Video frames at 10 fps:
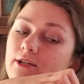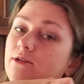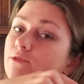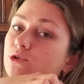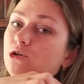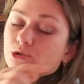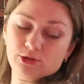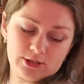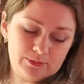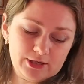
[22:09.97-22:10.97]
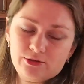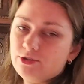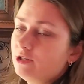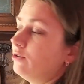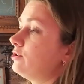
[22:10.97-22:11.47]
and it will go on the back. You
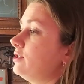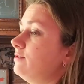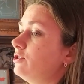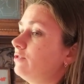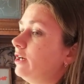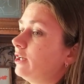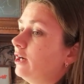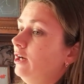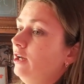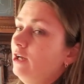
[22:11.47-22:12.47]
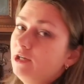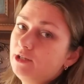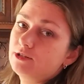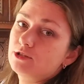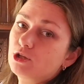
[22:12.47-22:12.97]
see, on this Vyshyvanka,
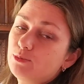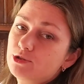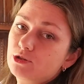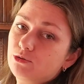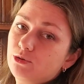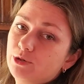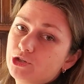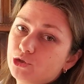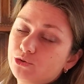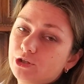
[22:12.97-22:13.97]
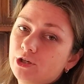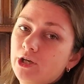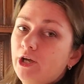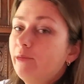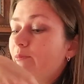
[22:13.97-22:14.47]
it stops on my shoulder,
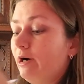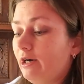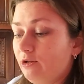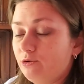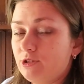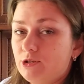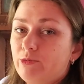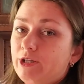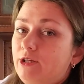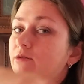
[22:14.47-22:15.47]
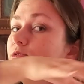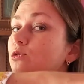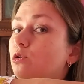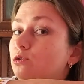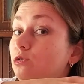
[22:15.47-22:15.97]
but on this one, it
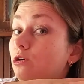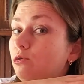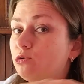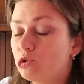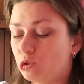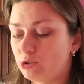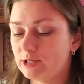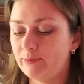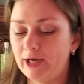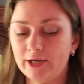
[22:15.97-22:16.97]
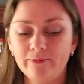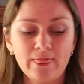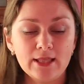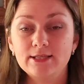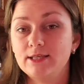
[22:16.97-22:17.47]
will go also on the back.
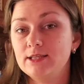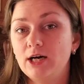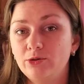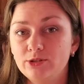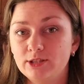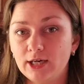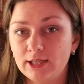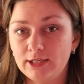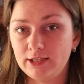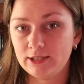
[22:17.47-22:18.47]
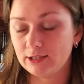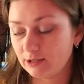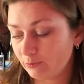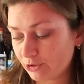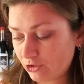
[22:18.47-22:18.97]
That's how it's done
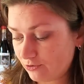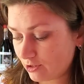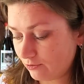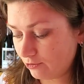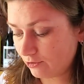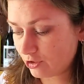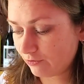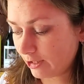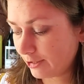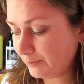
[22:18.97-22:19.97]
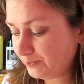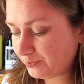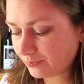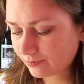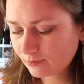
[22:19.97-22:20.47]
in Borschivs'ka Vyshyvanka,
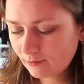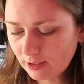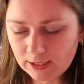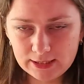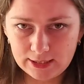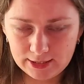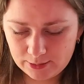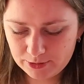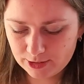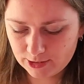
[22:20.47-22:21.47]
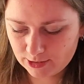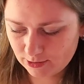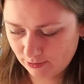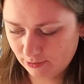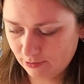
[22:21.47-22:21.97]
and I keep
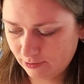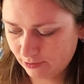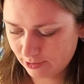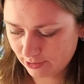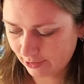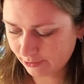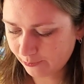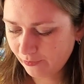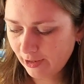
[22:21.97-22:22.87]
this style